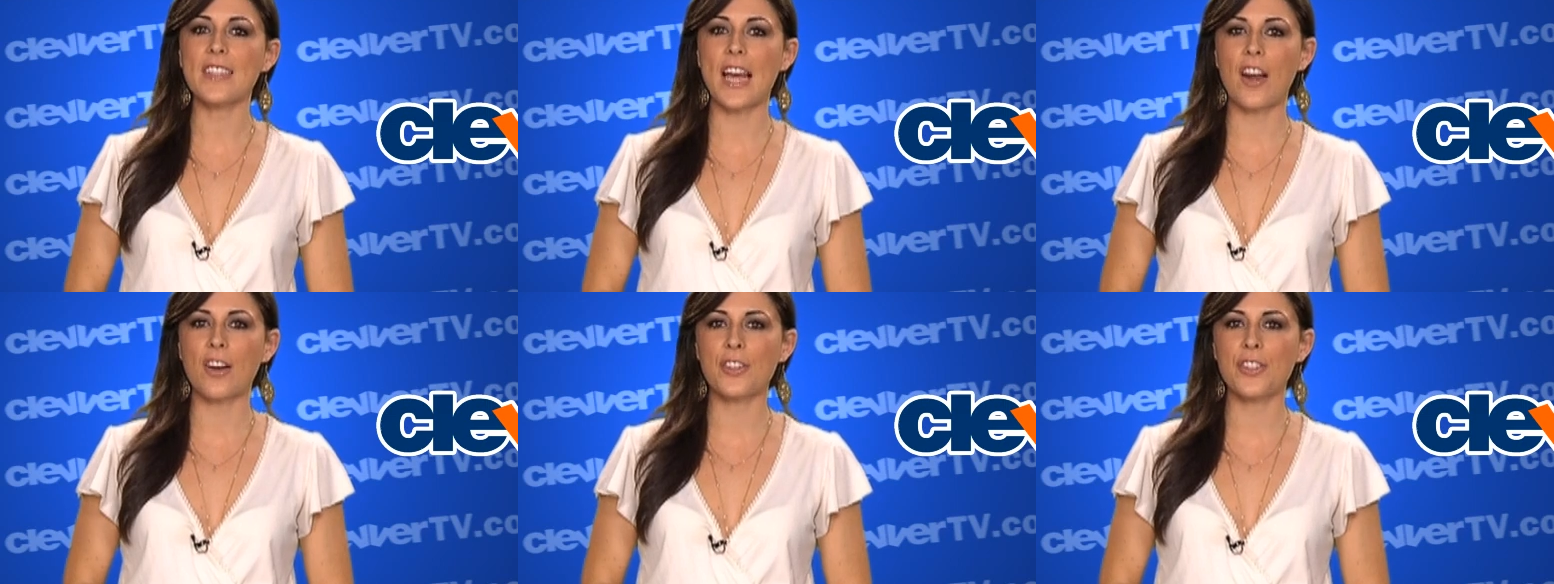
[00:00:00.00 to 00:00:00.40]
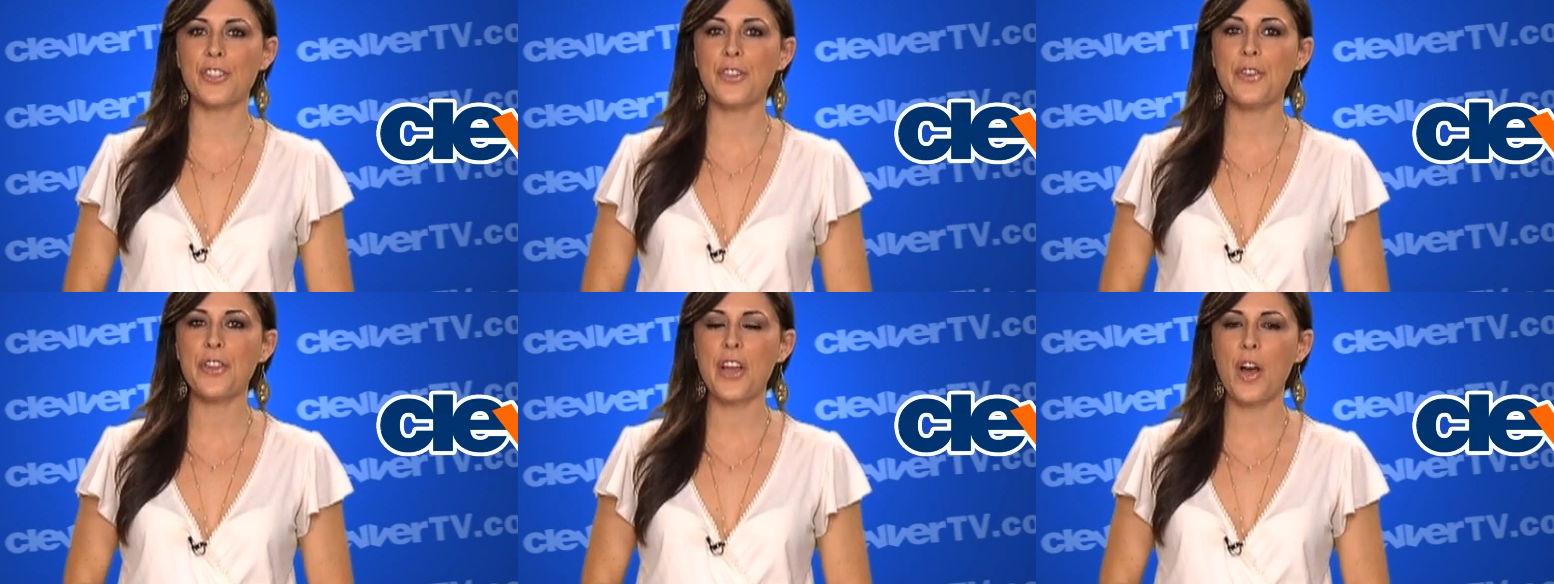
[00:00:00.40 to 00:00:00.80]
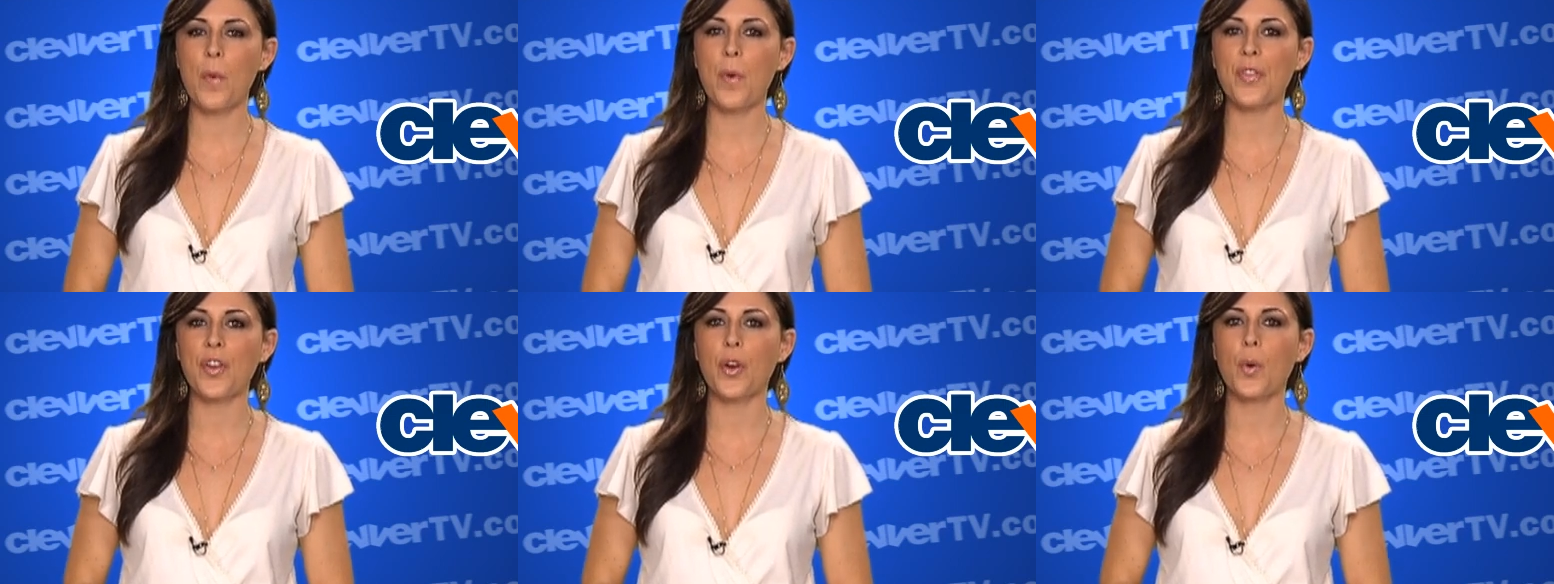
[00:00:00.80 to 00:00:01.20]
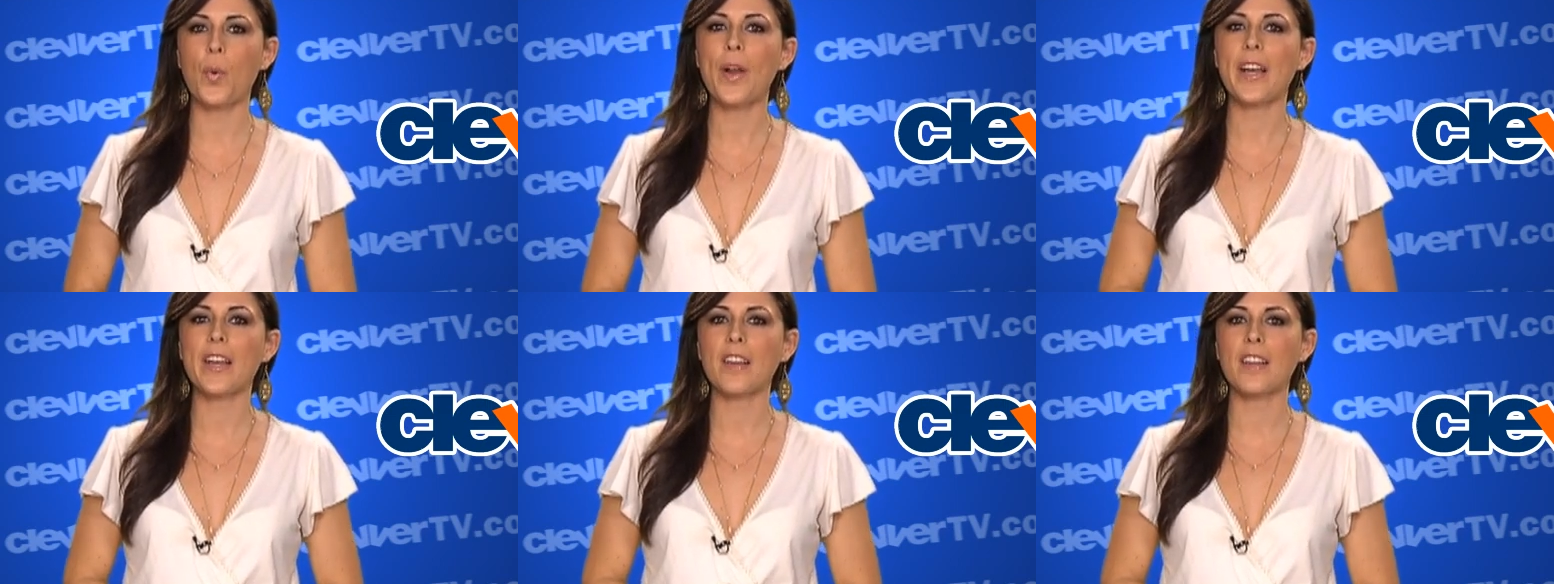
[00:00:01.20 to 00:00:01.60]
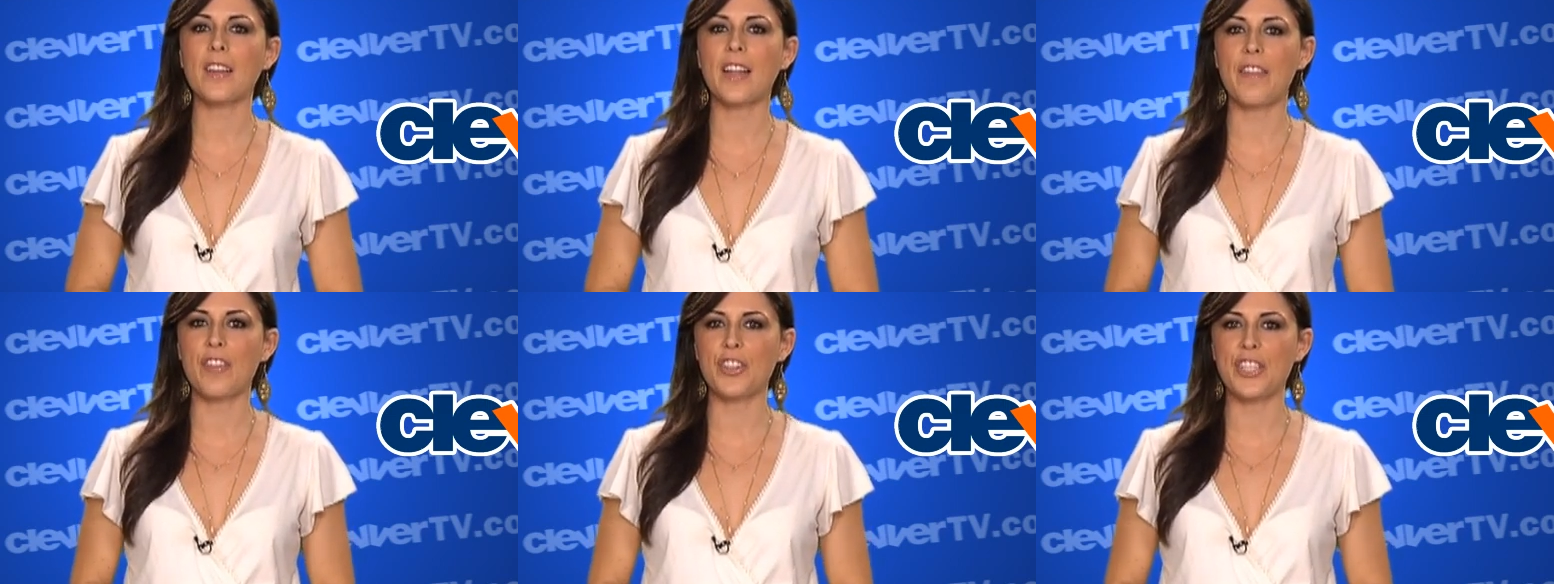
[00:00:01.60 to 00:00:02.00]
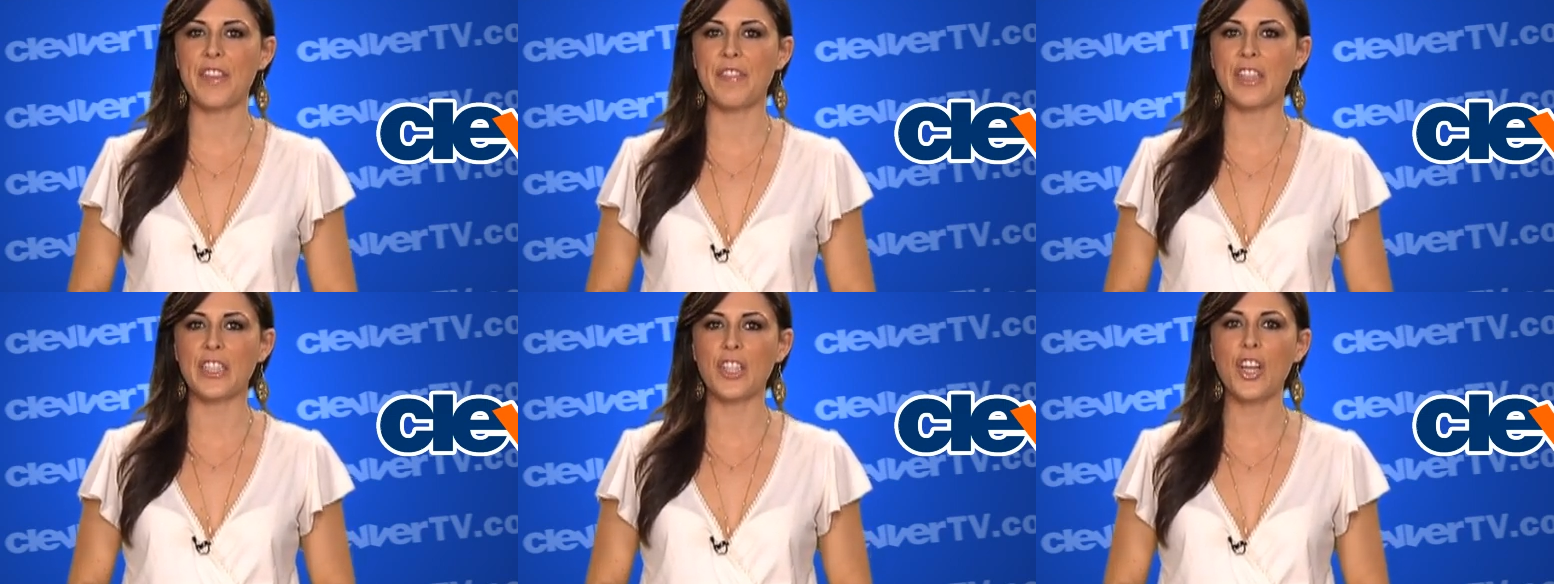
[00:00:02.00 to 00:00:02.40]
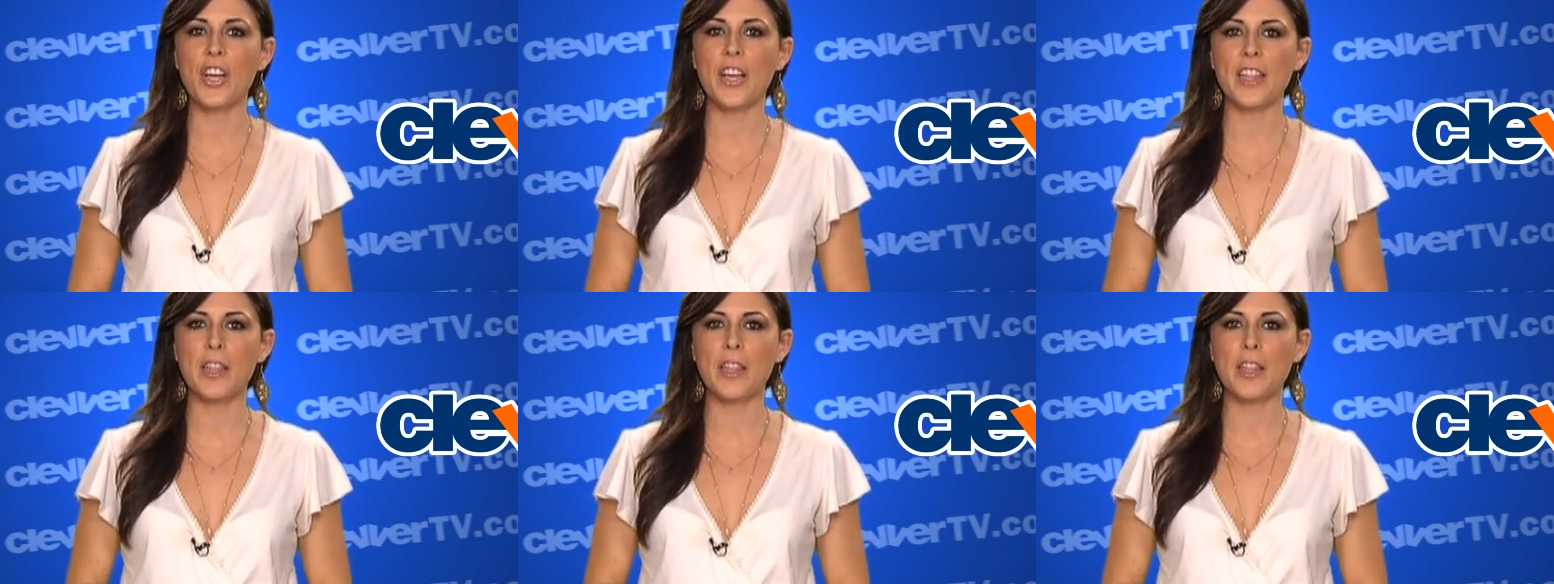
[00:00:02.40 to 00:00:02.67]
at our studio with a quick ClevverTV look